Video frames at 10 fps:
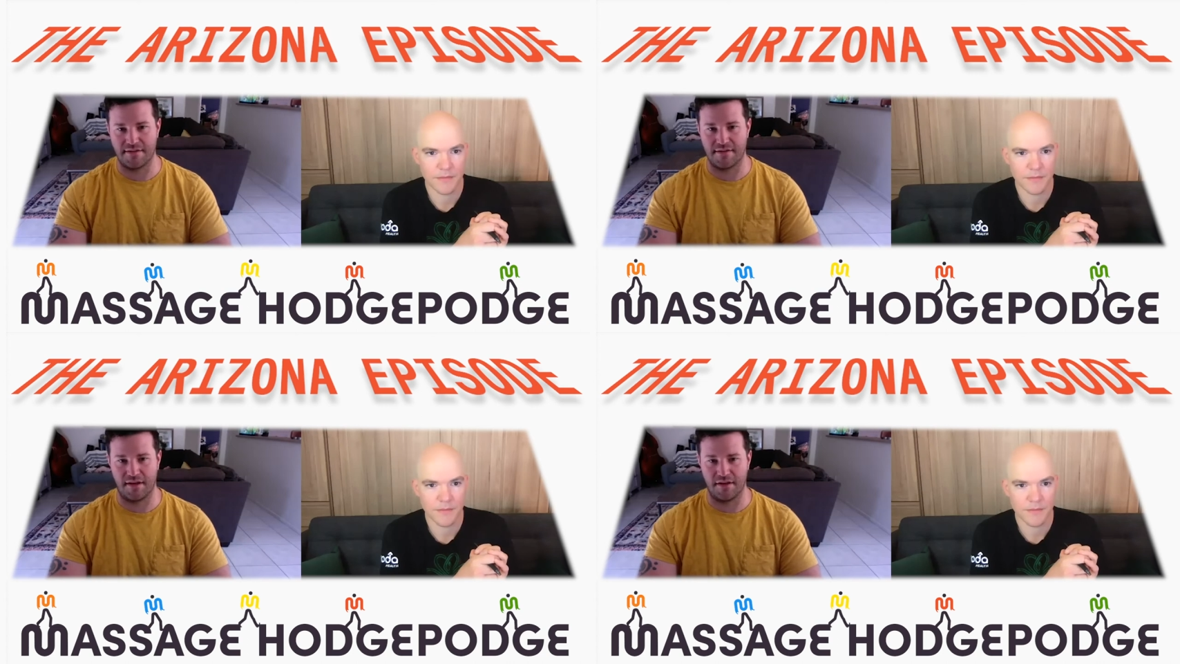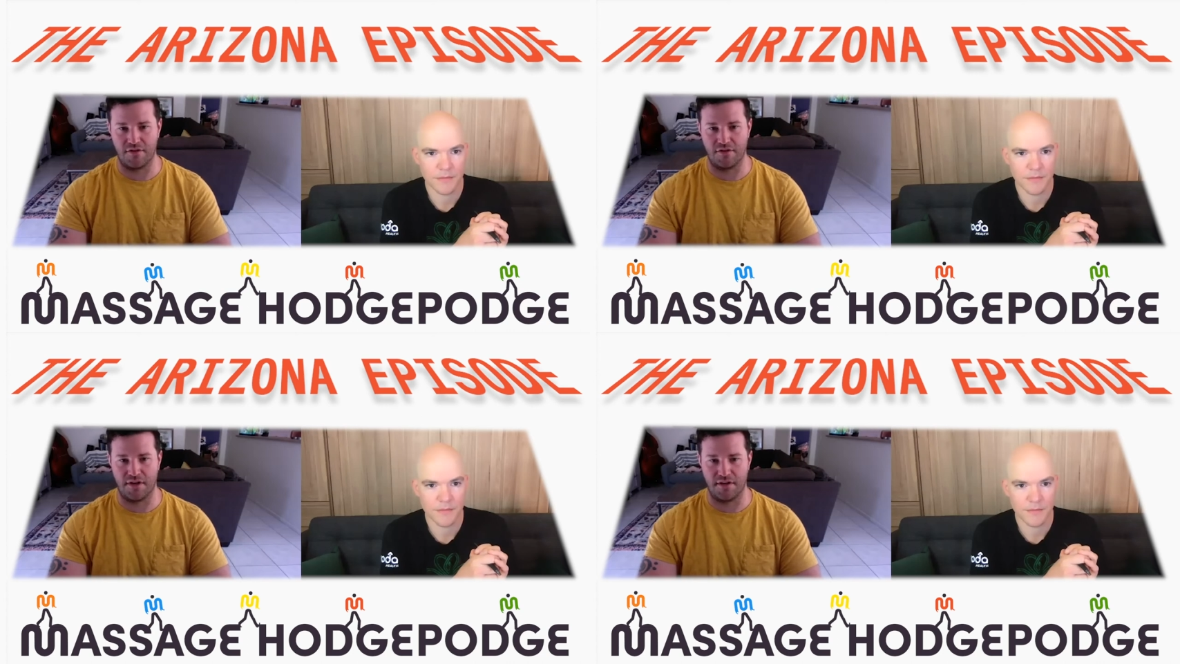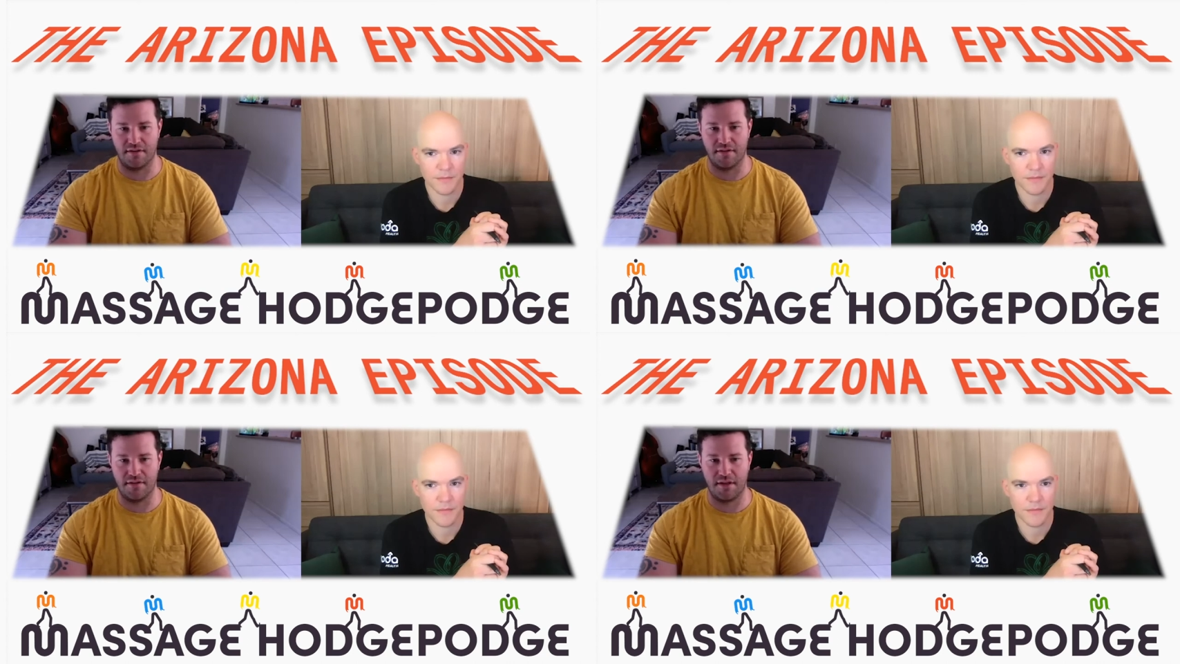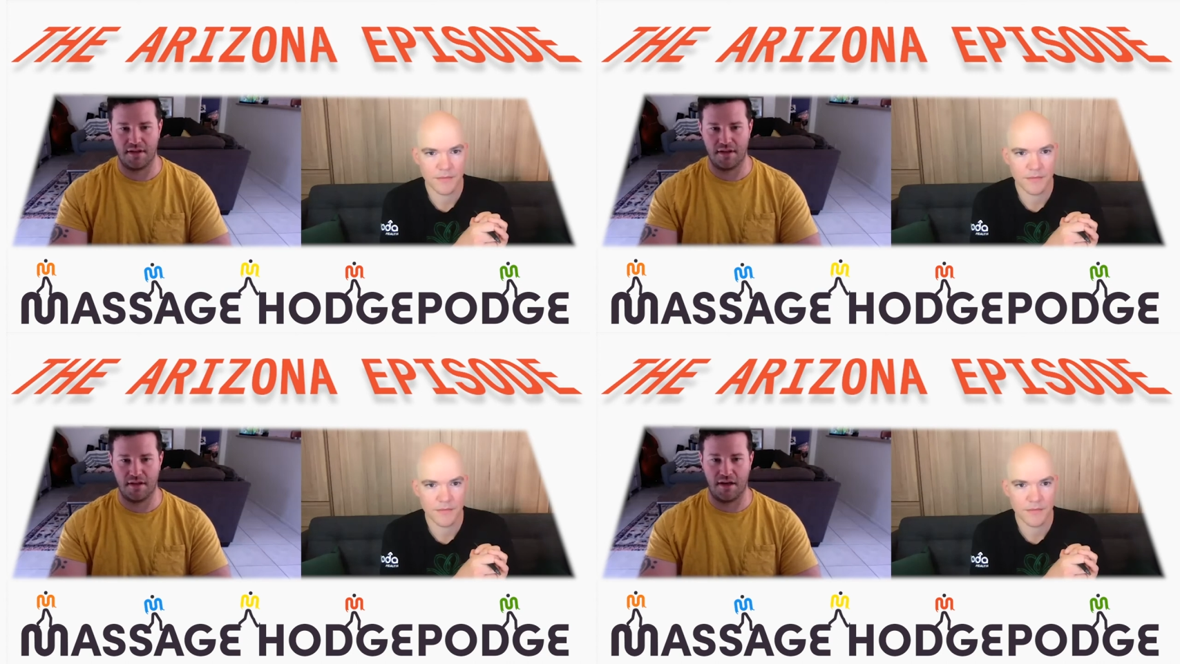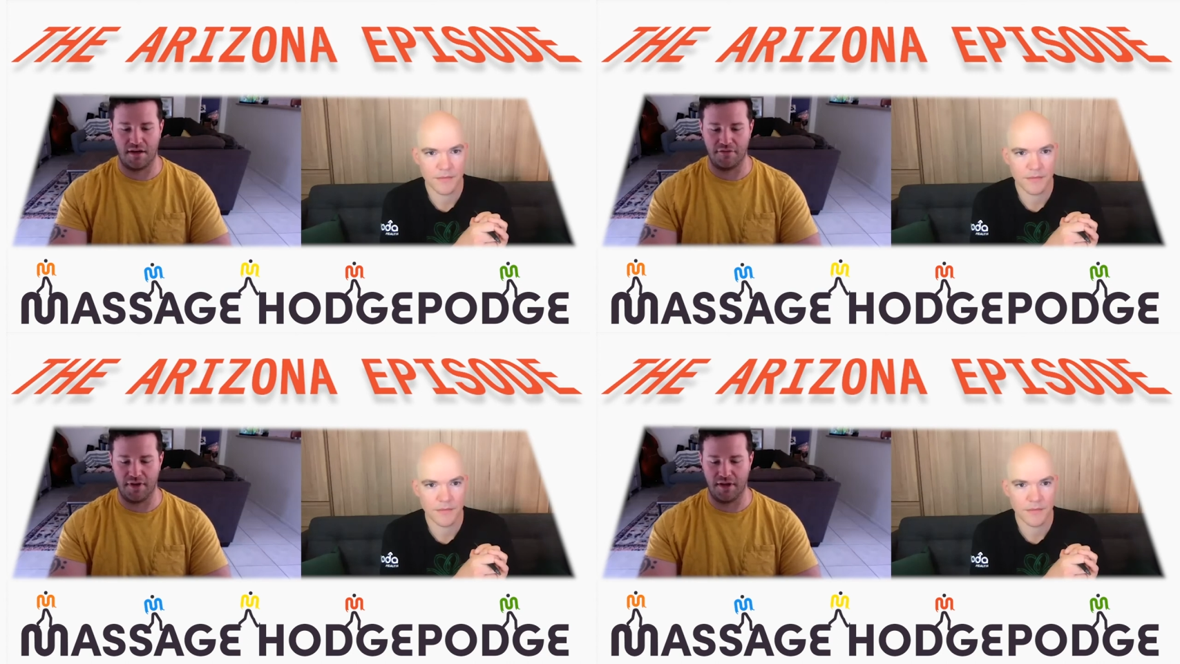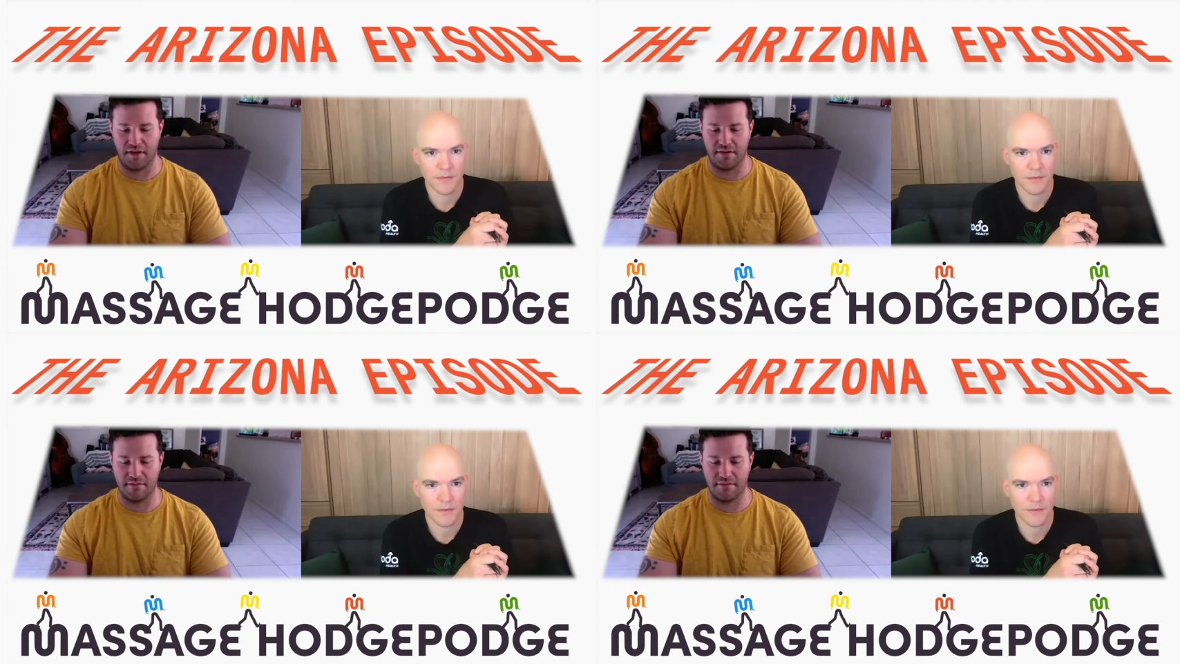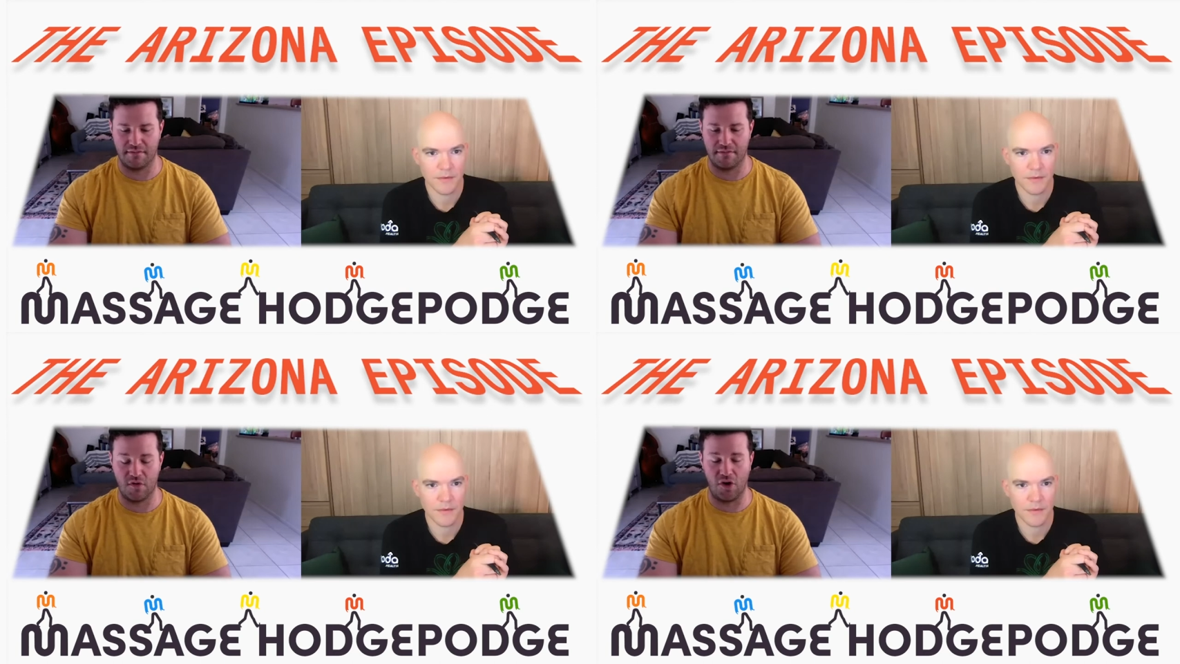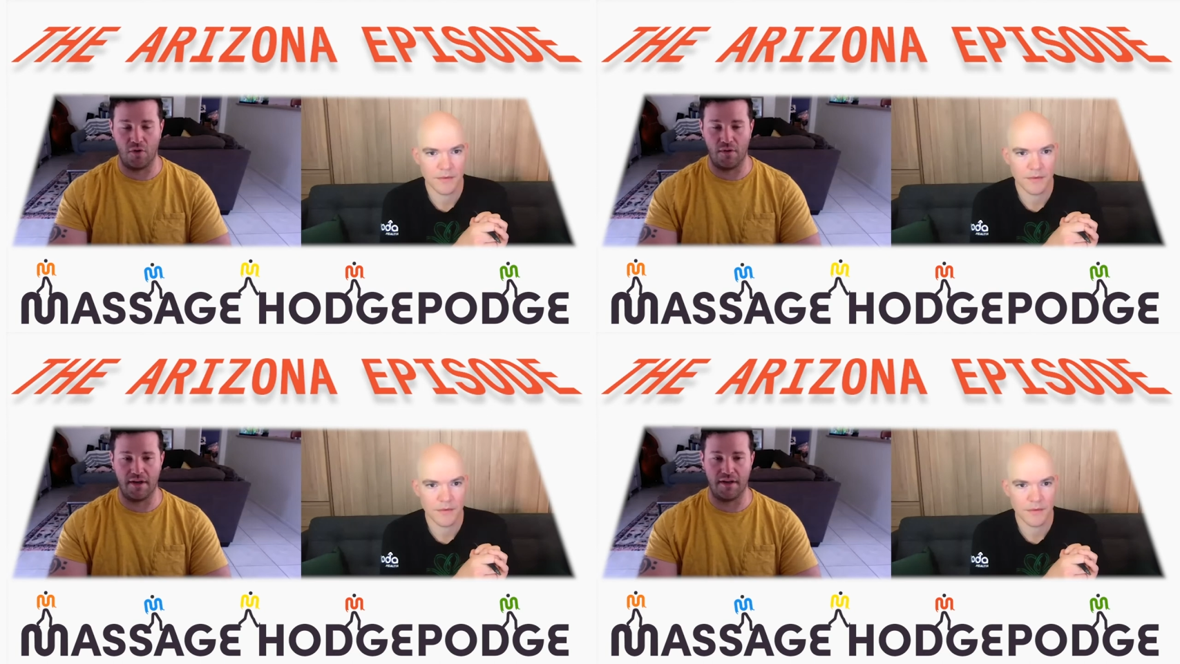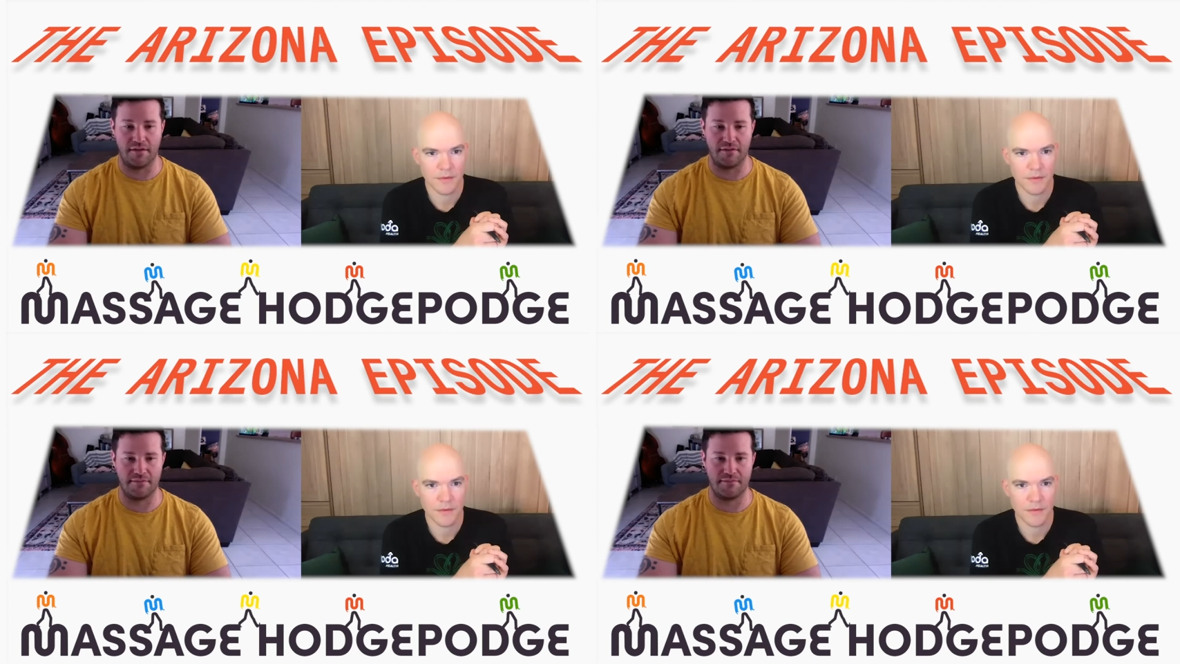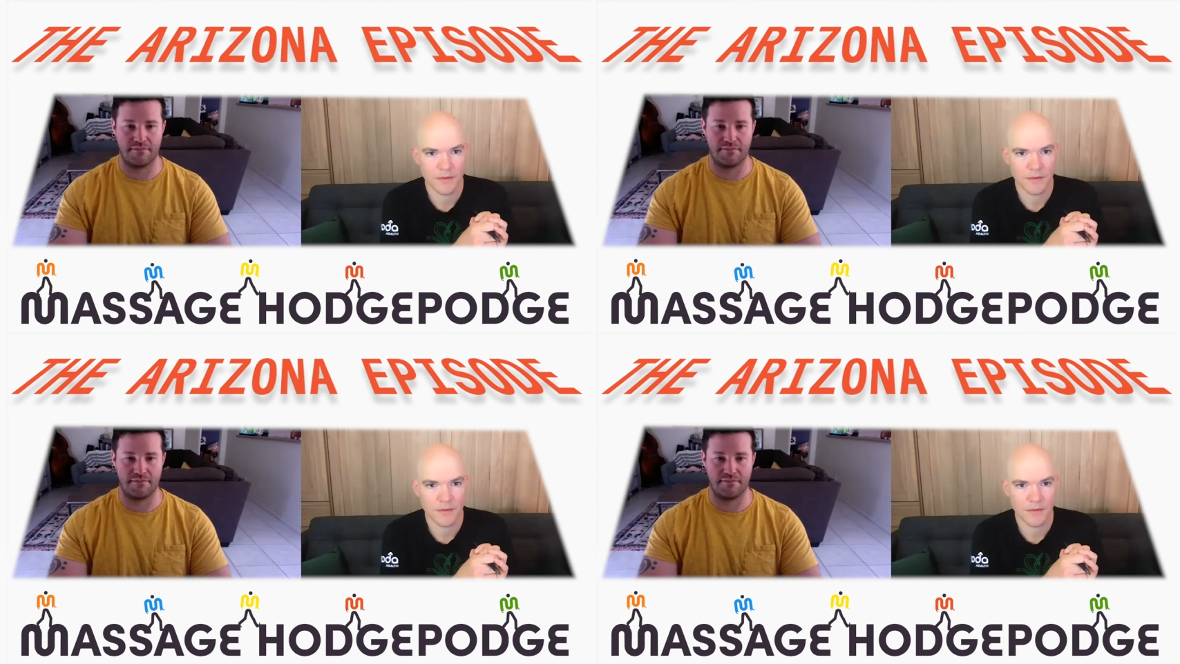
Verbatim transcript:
Speaker 1: that you can kind of like go in and